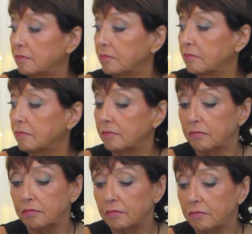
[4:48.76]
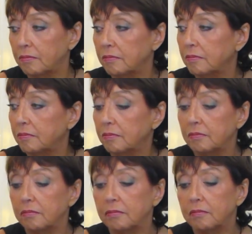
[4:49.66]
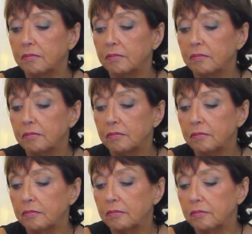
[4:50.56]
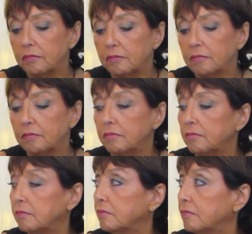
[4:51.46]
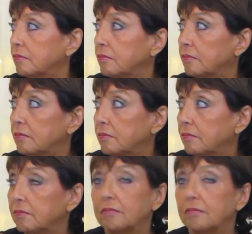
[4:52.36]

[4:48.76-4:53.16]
The person shown says nothing.